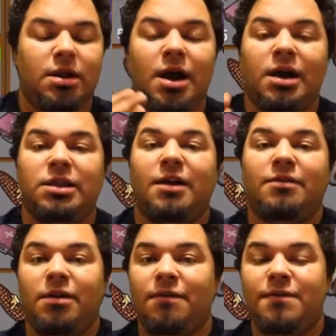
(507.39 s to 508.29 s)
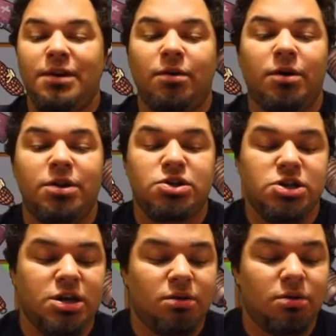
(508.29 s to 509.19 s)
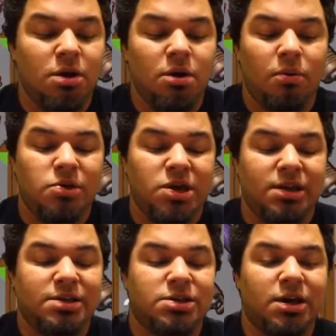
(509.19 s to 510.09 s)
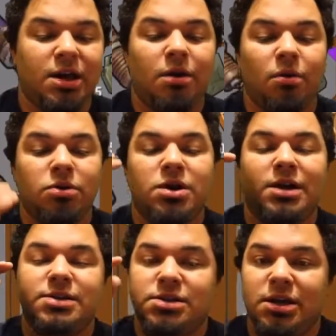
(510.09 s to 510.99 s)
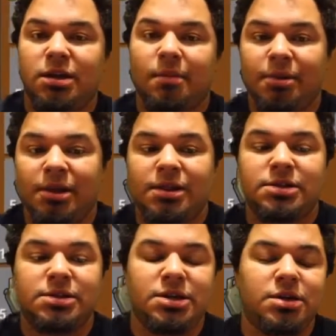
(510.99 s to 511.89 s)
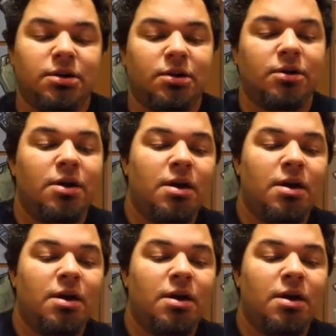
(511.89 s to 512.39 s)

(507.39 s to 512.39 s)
I left a video on the channel which you guys can check out, or you guys can check out the playlist here